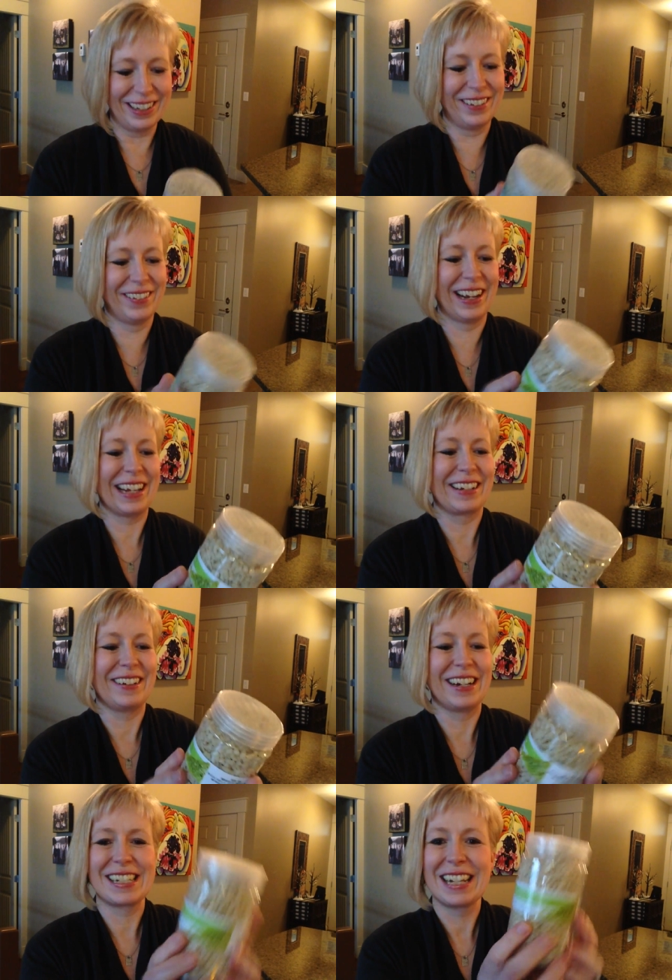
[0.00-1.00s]
oh my
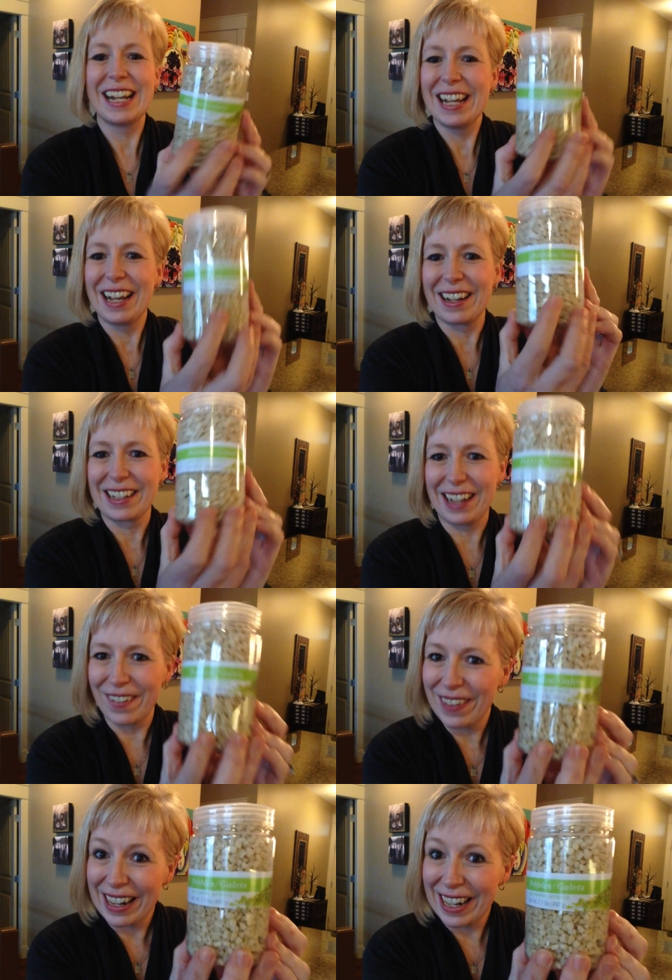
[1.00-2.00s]
gosh.
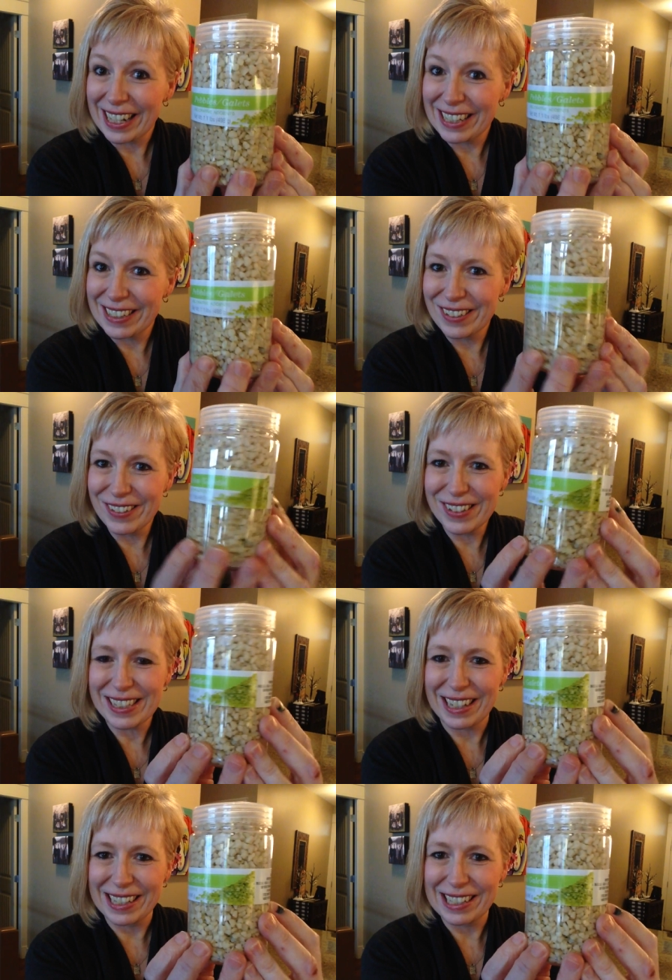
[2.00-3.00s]
Another thing I can
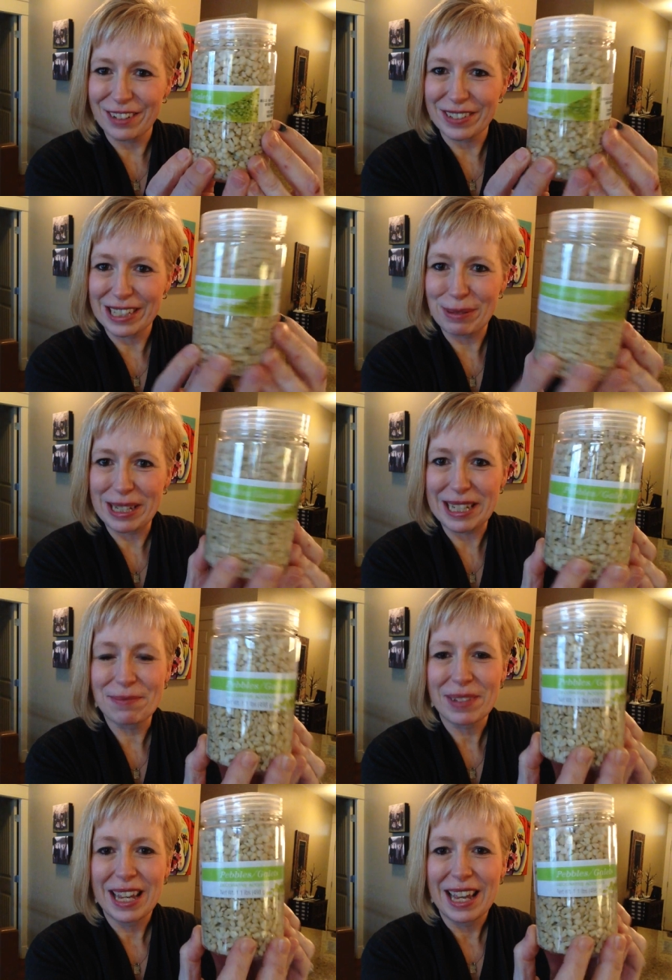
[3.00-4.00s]
use, I'll definitely be
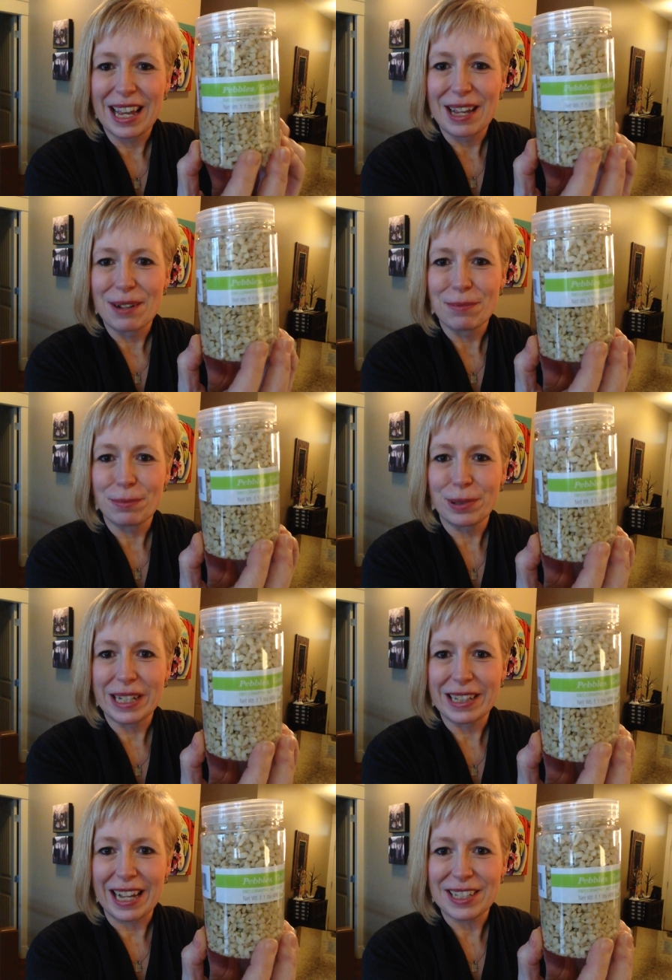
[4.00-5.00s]

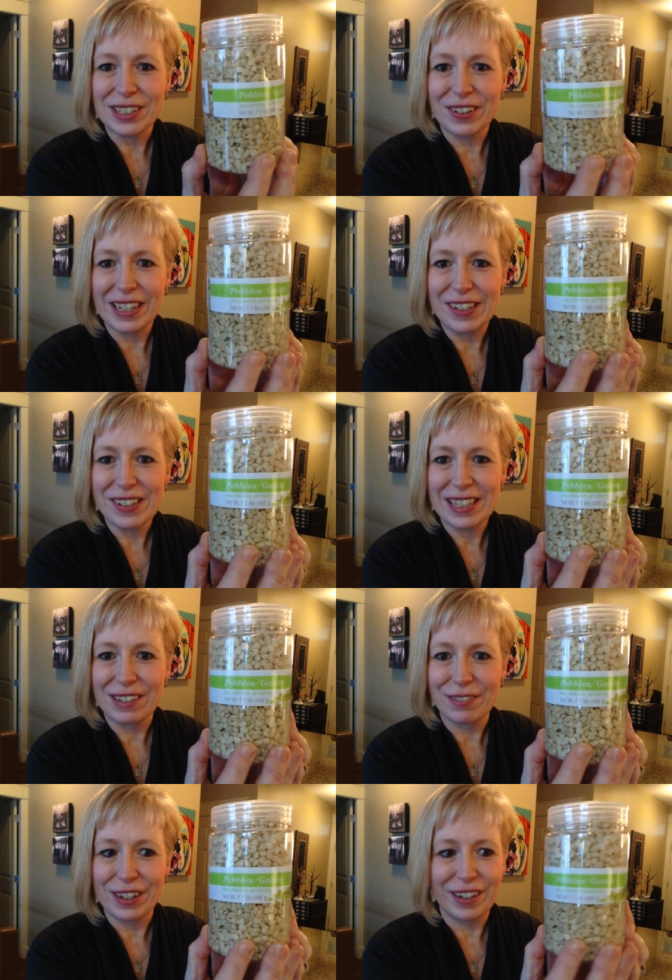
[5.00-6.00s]
putting that to great use in
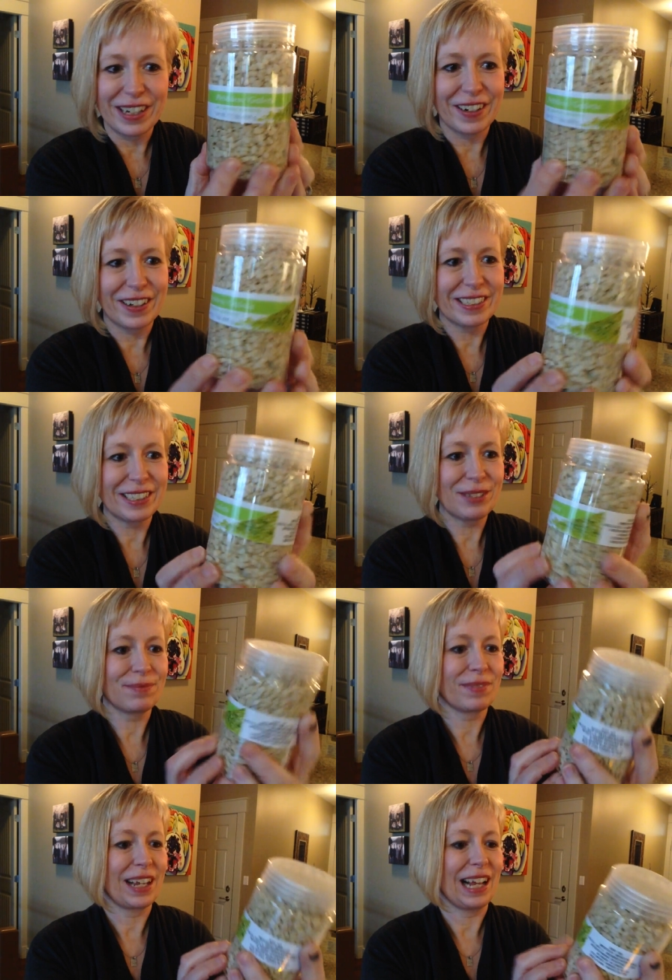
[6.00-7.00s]
a fairy garden.
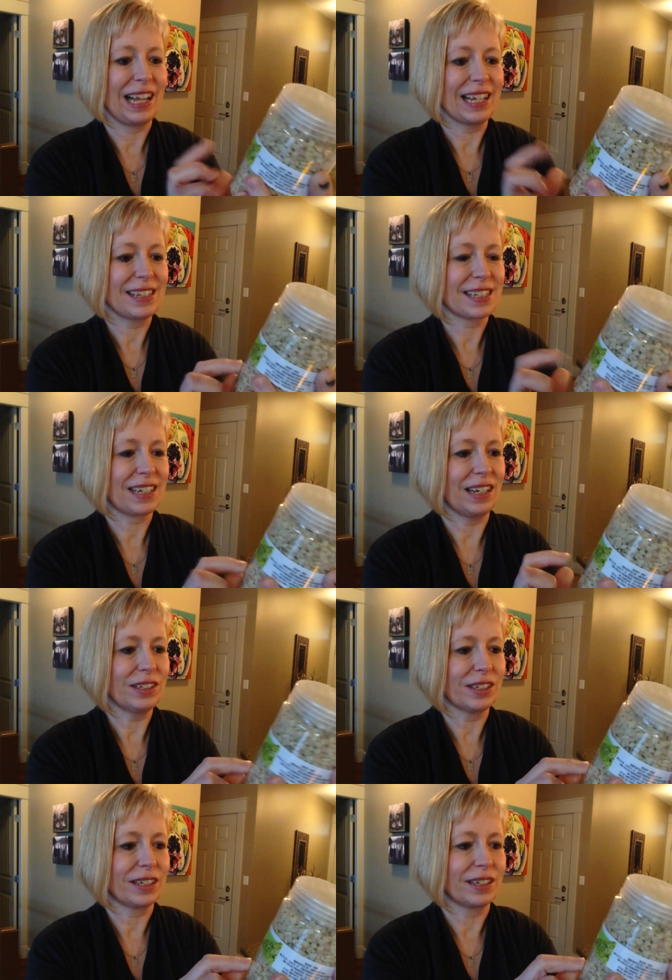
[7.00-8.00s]
I like this
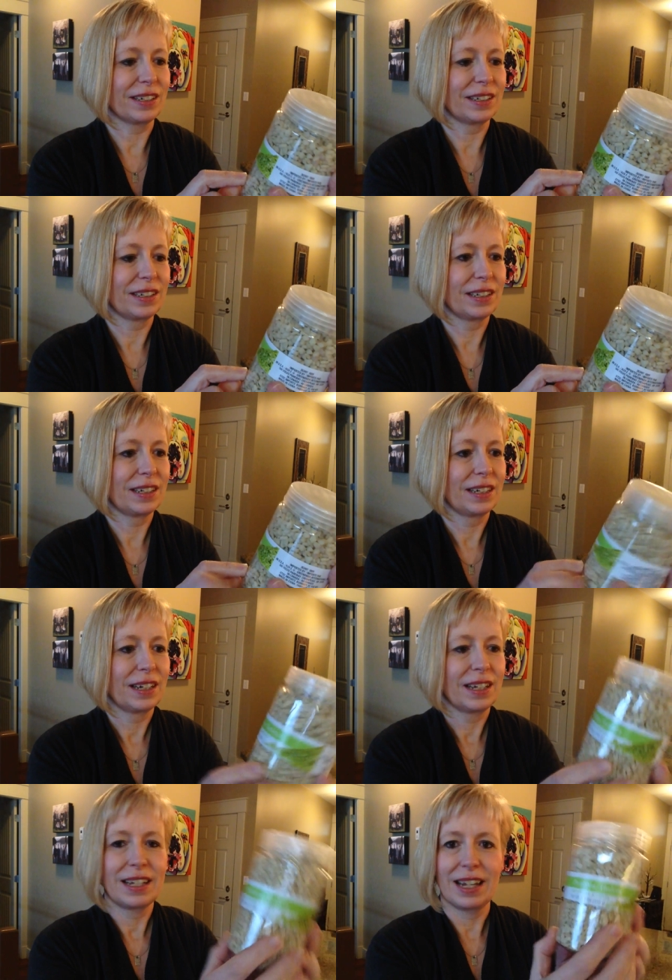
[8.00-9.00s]
color.
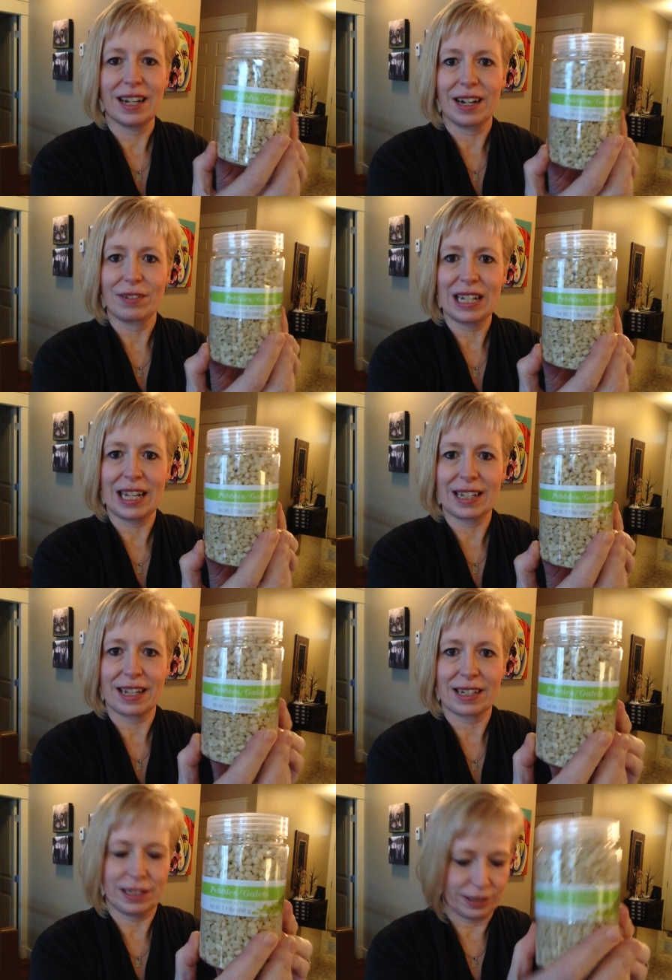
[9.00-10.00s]
Yeah, I really like
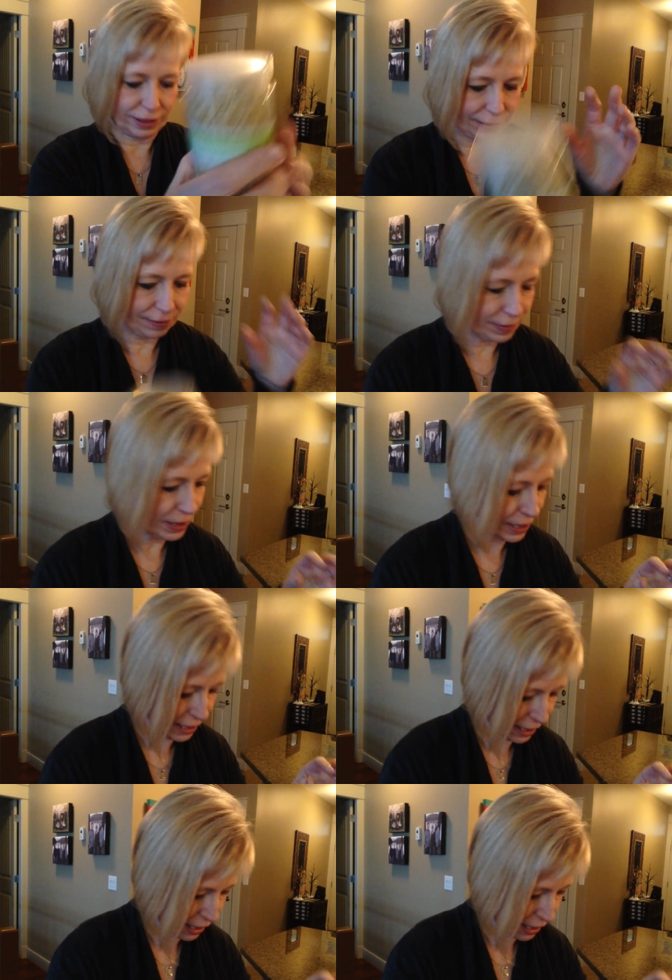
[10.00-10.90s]
that color. Just